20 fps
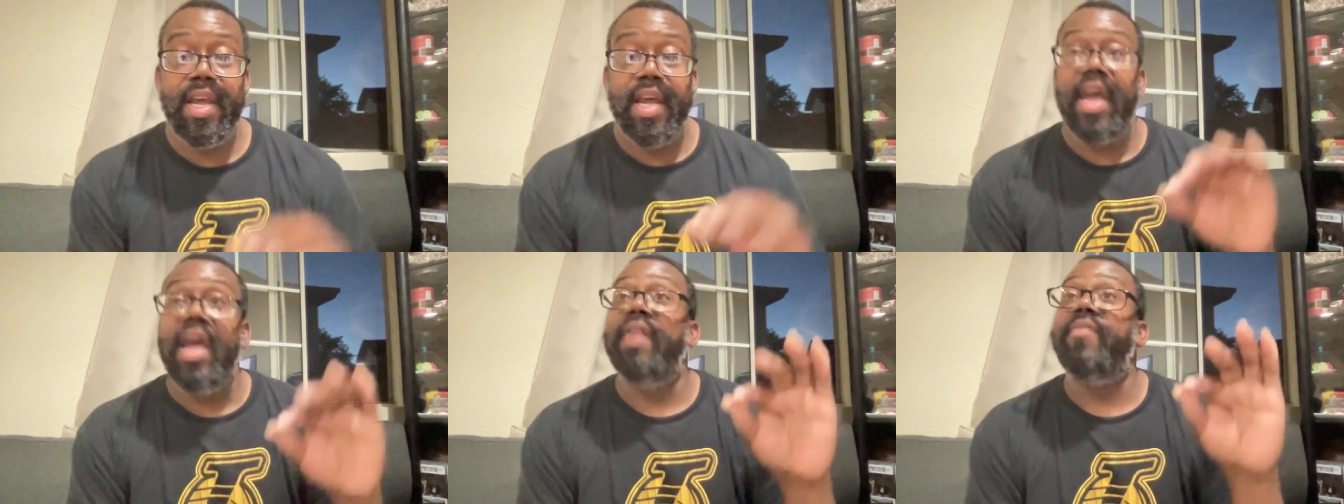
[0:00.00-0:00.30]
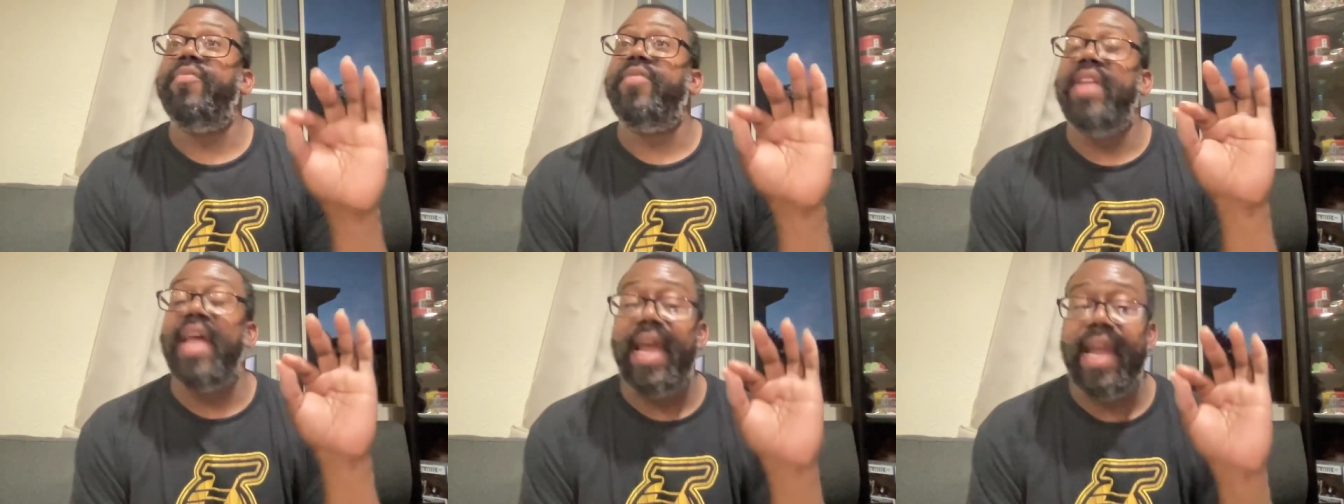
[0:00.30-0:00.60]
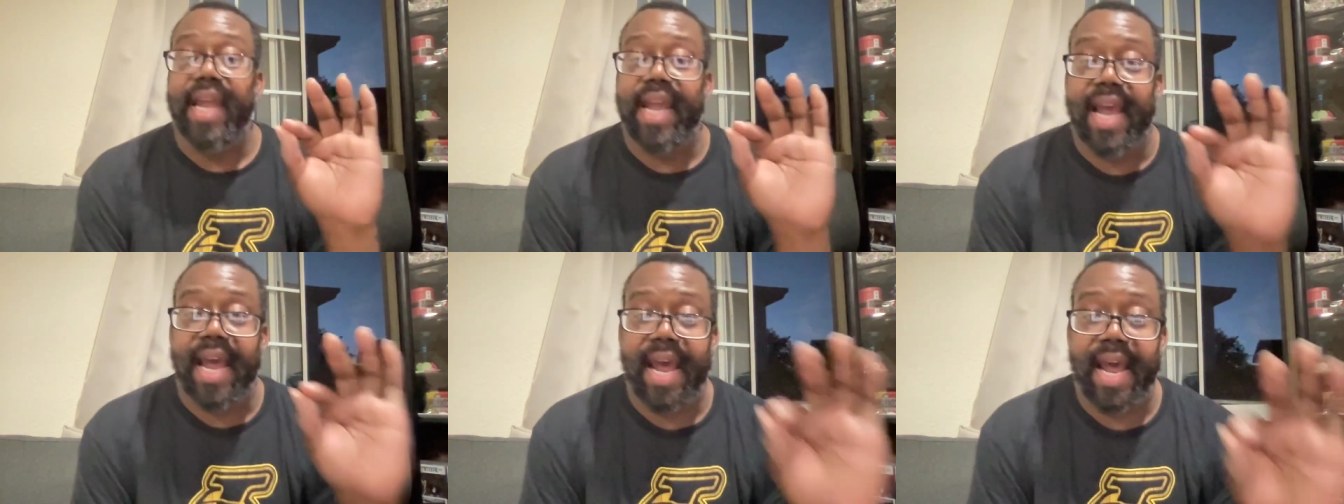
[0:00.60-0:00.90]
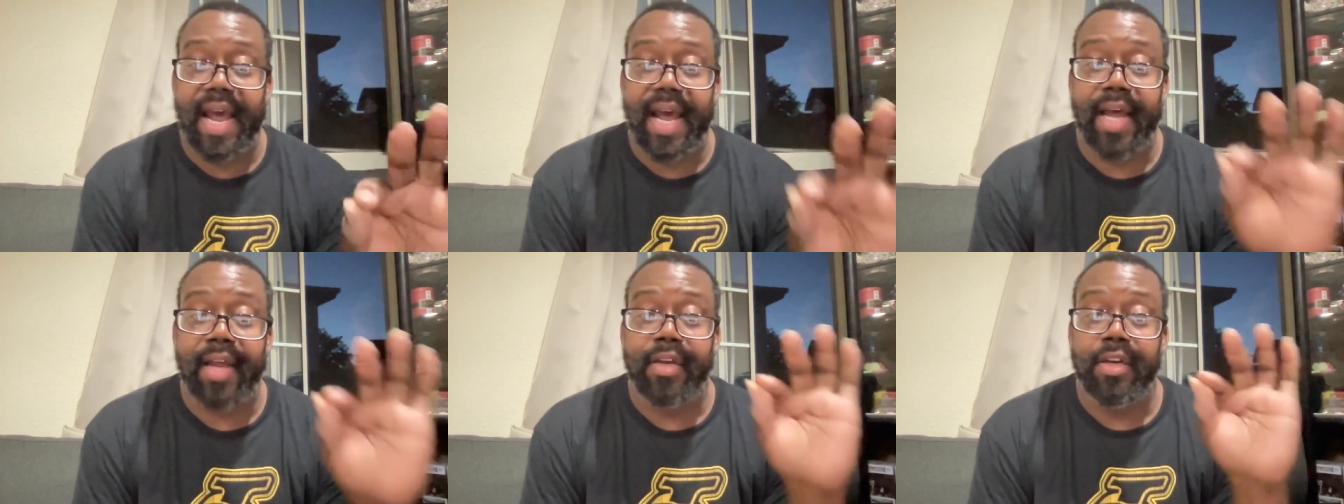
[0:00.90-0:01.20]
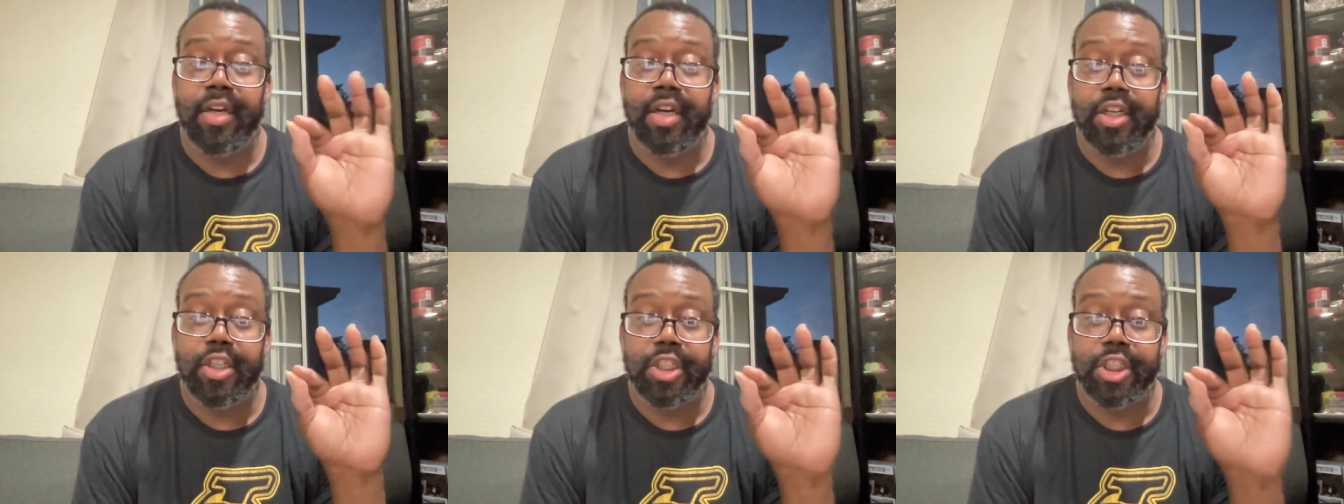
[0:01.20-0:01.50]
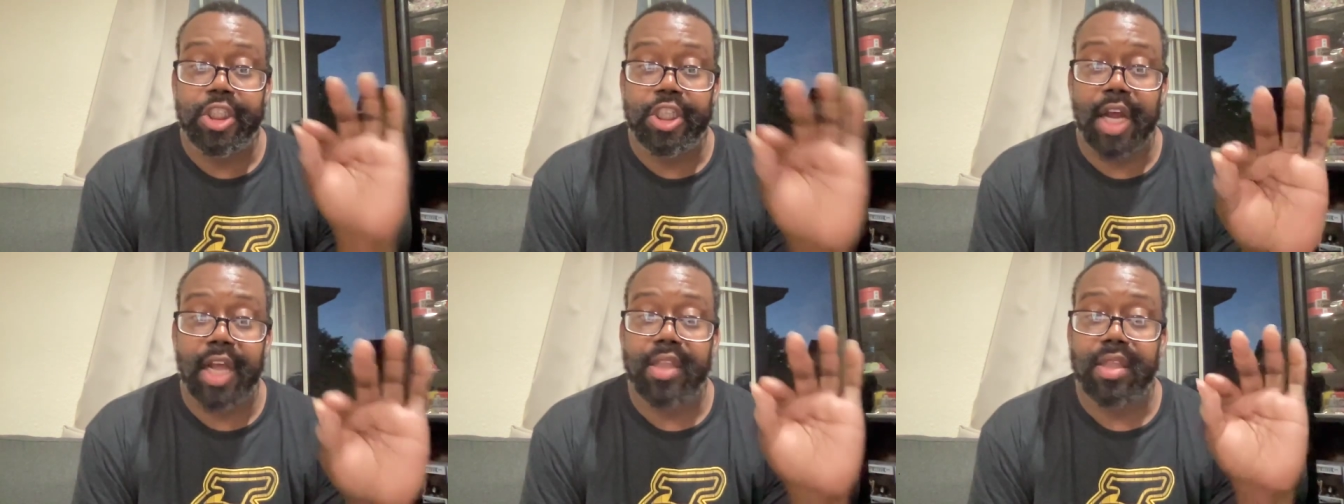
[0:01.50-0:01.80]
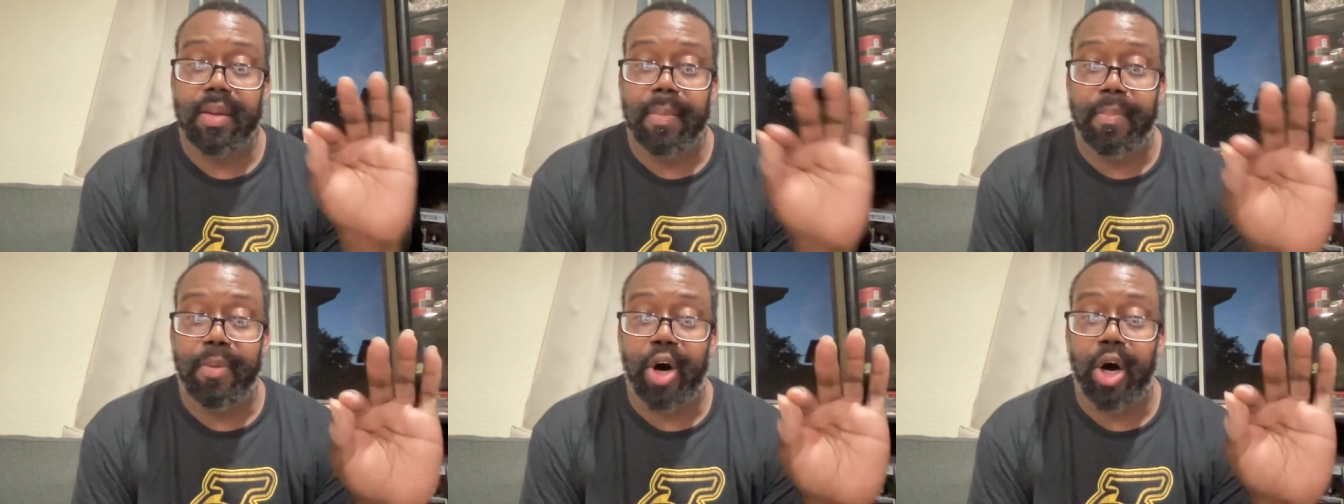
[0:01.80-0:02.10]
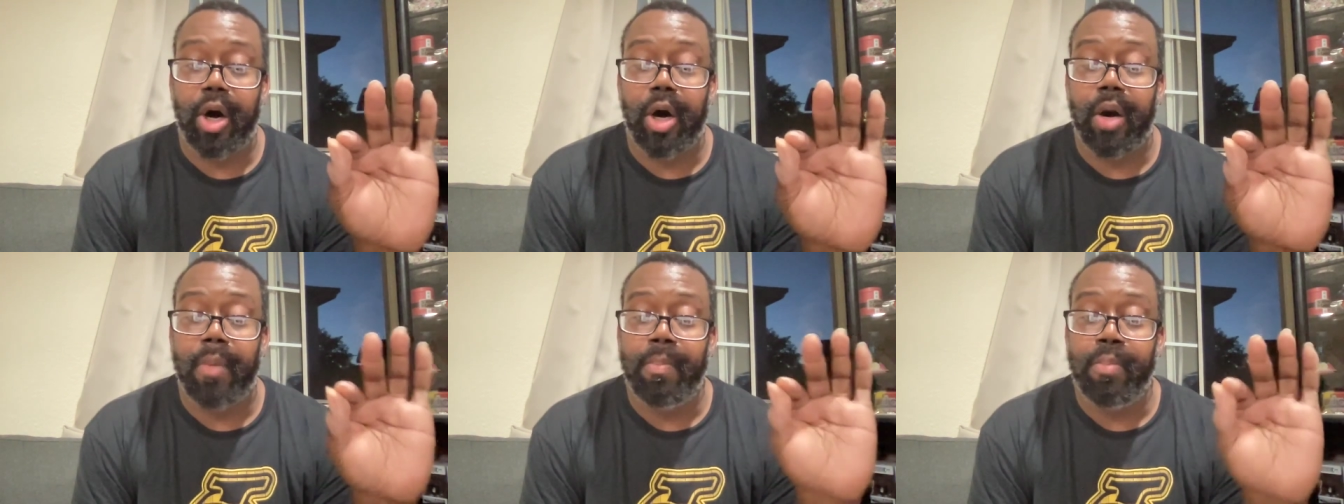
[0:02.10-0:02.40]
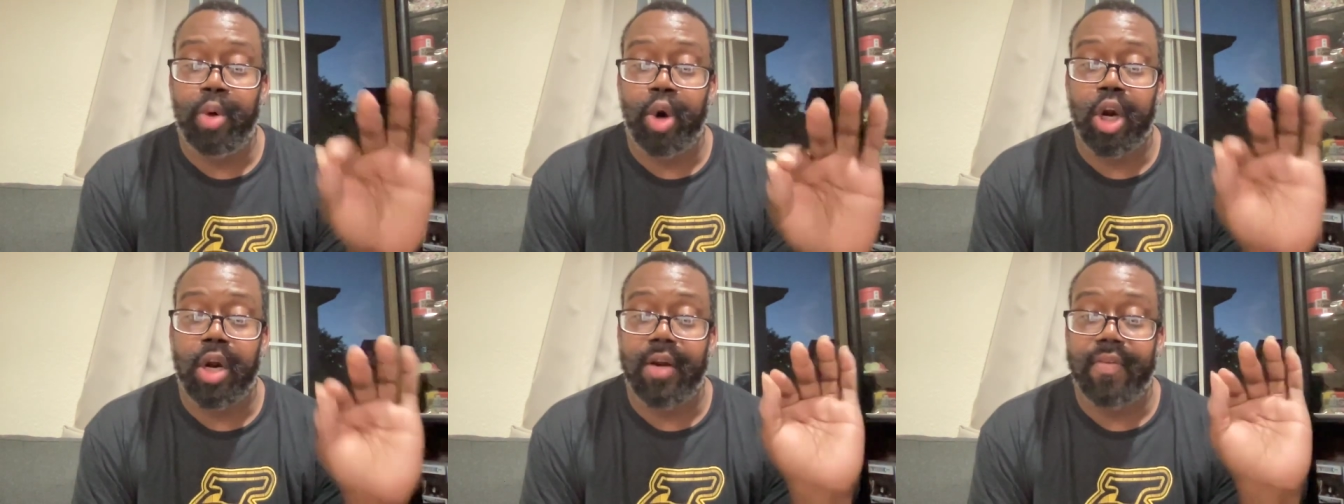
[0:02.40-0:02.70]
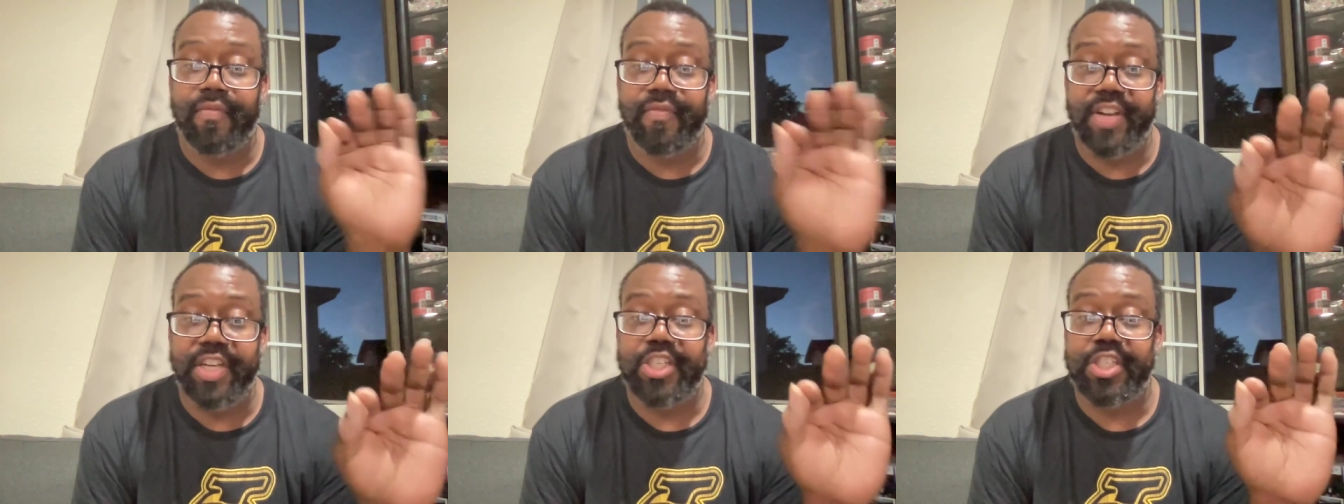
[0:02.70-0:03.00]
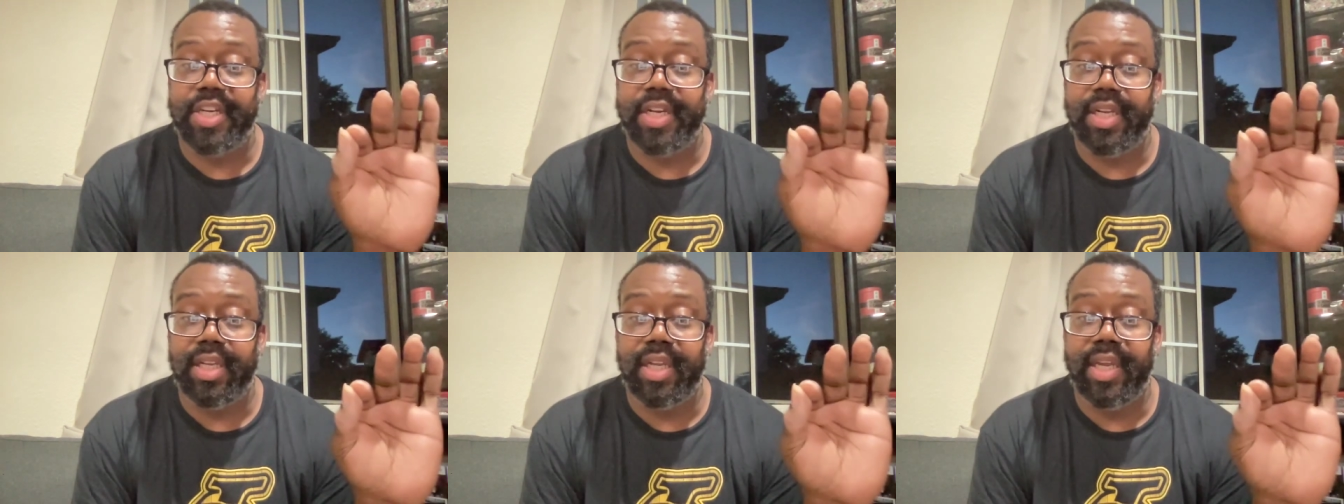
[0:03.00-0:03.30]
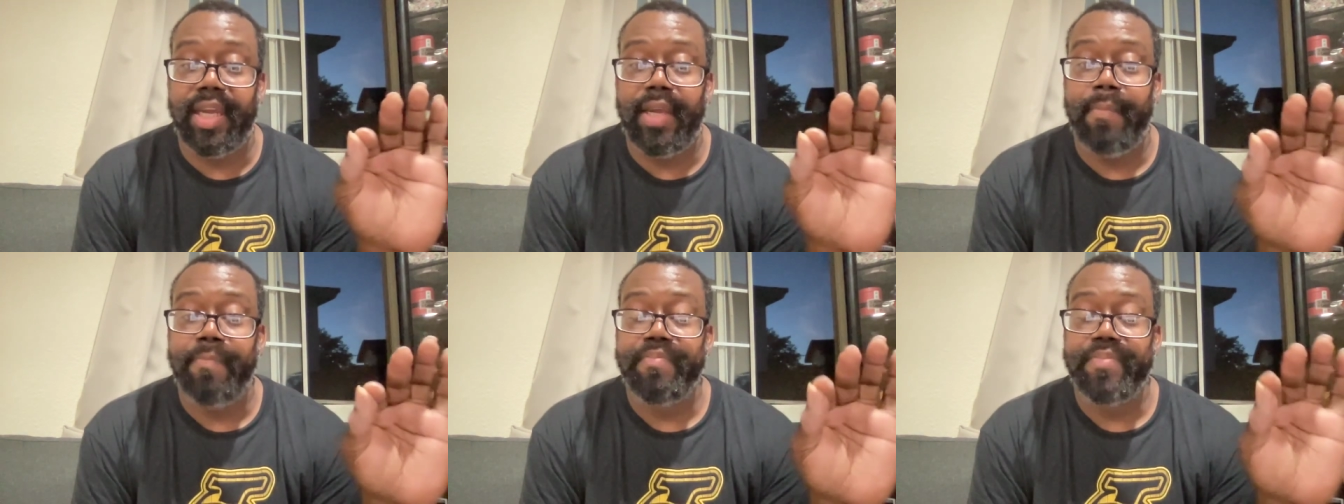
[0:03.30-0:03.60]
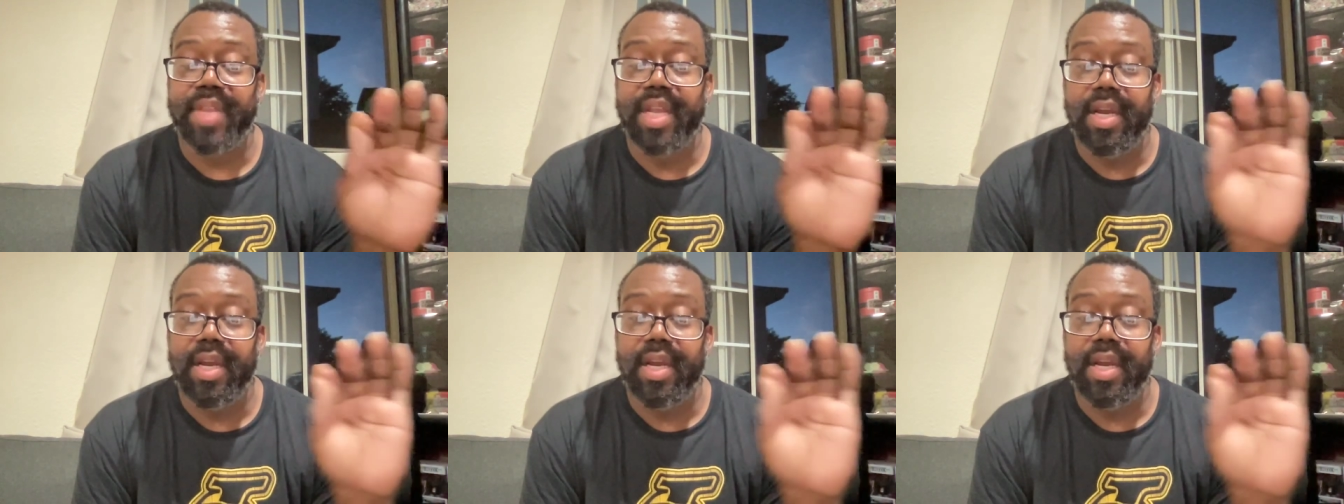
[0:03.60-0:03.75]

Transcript: If they had shot the ball more efficiently,